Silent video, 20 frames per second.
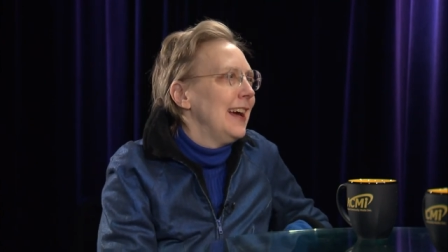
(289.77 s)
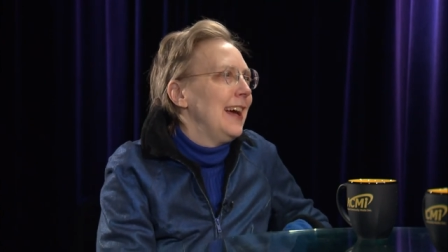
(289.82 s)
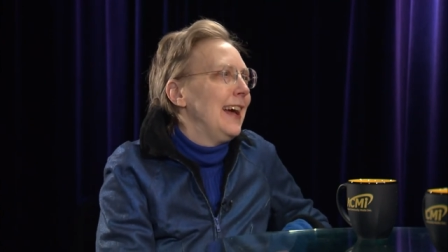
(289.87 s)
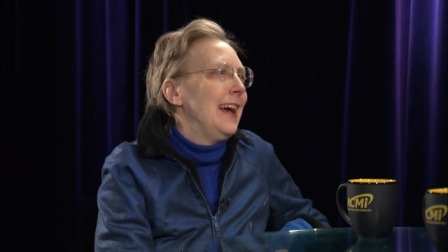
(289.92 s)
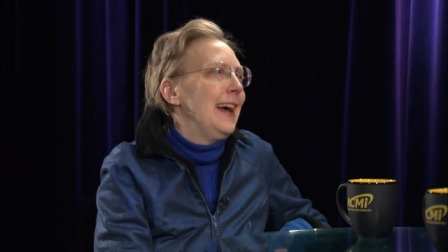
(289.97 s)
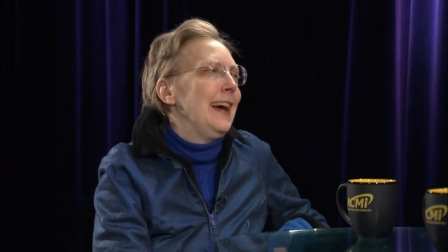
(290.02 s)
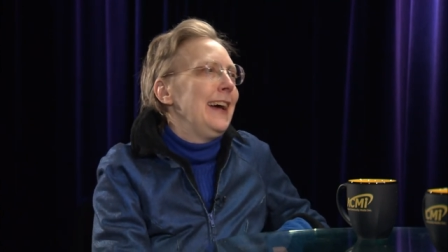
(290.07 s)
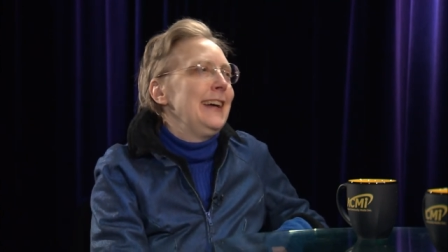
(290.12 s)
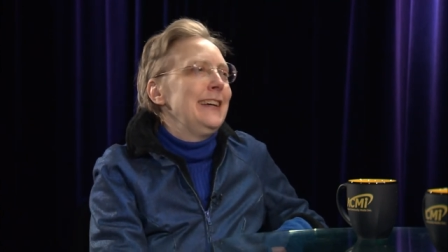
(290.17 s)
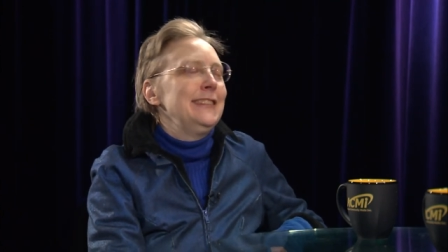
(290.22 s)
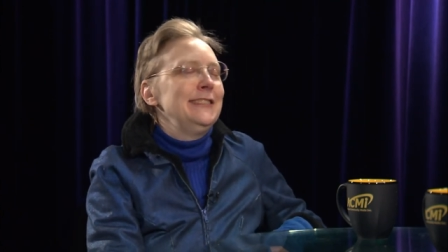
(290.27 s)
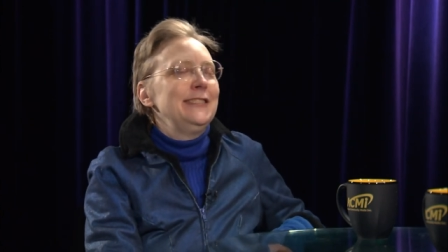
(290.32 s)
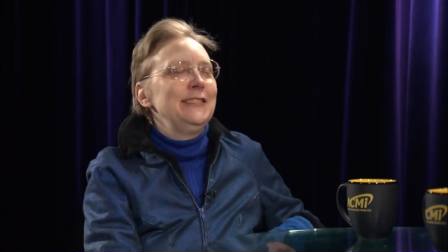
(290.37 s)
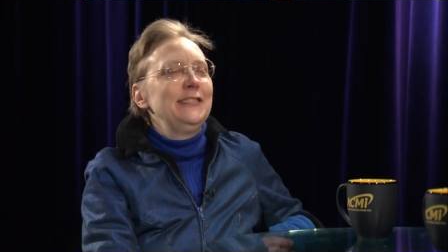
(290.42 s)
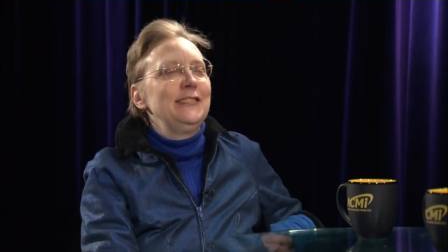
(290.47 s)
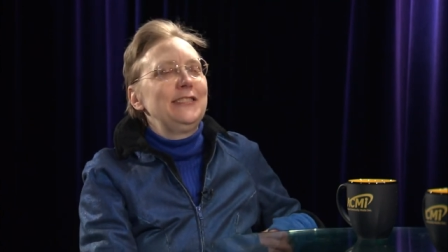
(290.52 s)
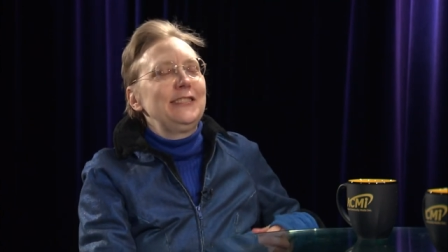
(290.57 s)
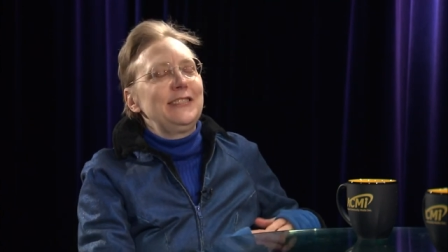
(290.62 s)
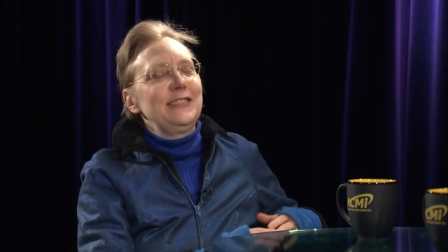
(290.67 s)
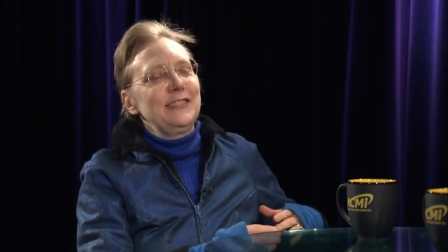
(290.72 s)

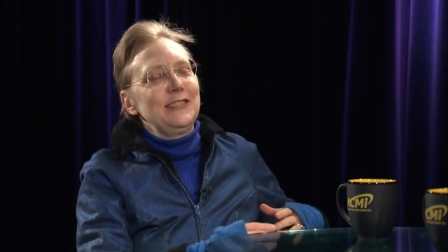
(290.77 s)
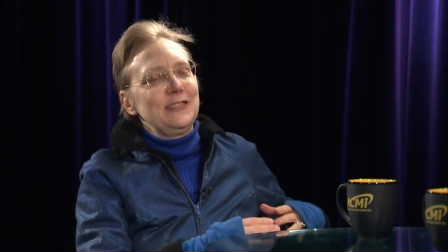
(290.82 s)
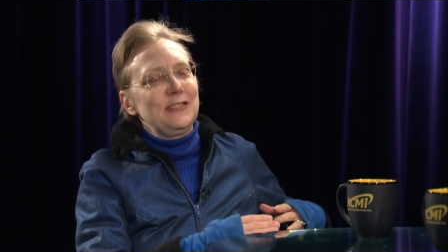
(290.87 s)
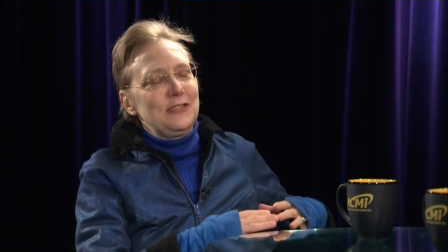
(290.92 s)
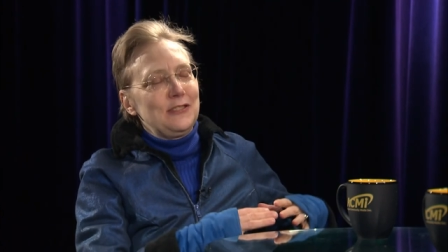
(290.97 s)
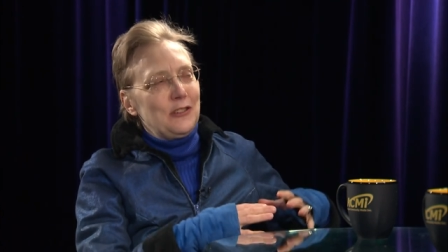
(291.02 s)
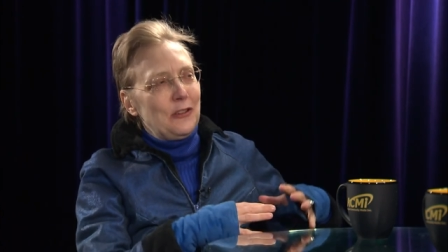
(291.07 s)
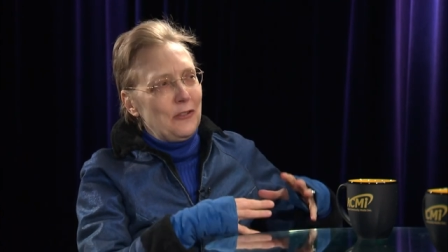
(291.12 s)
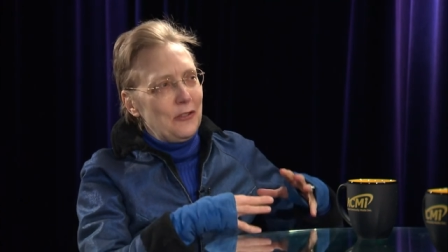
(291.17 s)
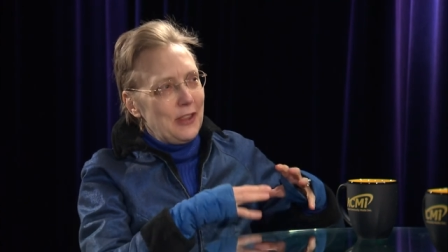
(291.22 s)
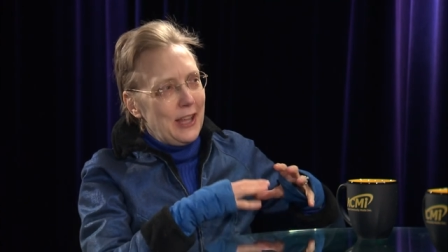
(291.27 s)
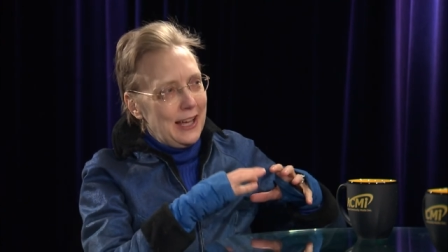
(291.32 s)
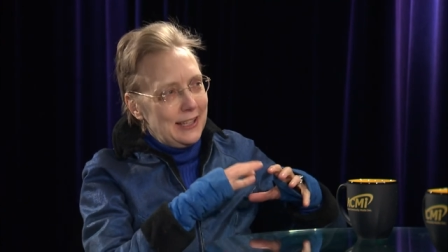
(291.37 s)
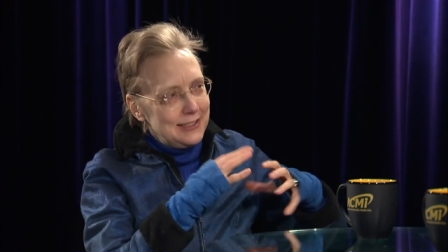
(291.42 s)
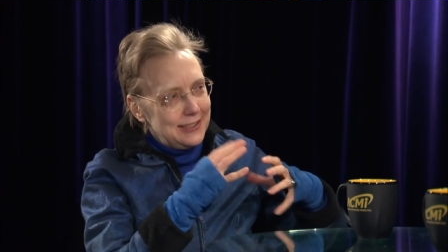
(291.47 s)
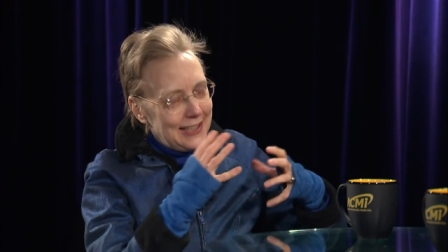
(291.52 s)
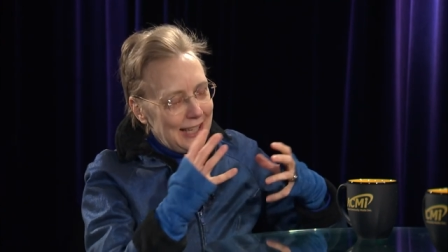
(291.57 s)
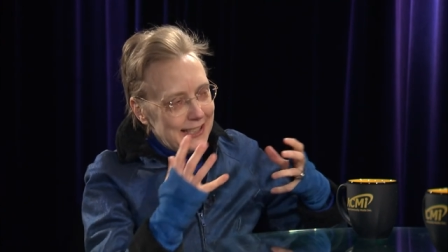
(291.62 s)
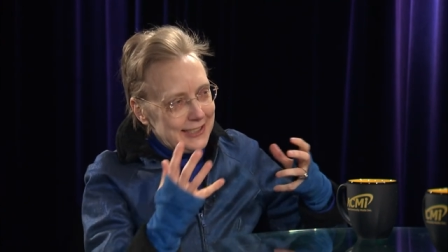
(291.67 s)
And so that,